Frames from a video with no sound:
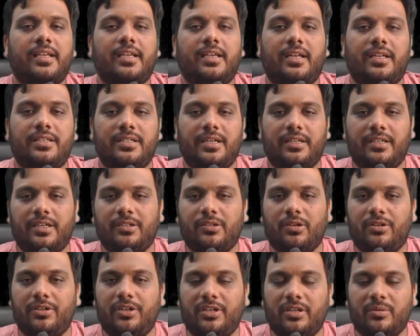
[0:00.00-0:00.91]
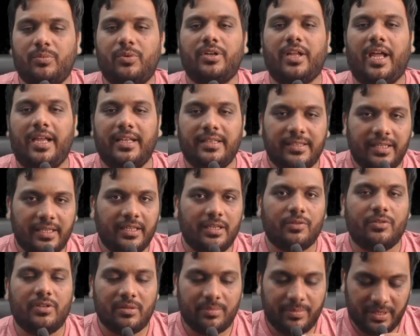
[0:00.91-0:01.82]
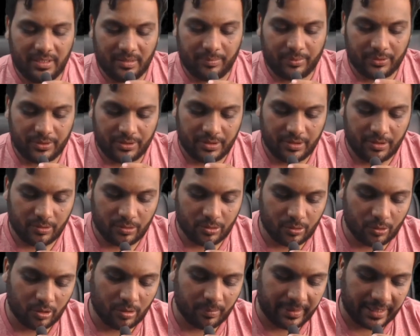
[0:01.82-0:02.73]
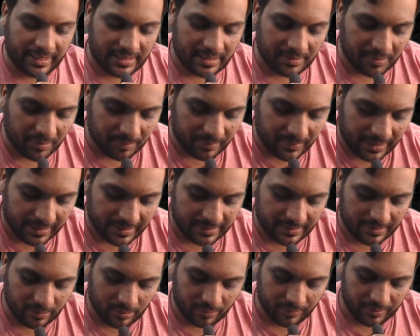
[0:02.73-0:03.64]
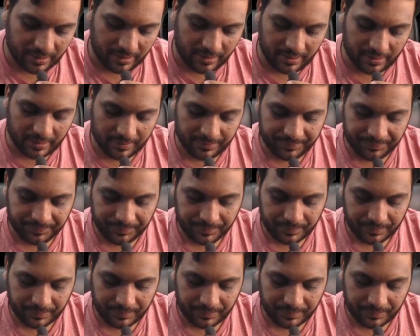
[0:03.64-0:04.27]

rejected the audit report, I think you will be in a position to score maximum marks over here.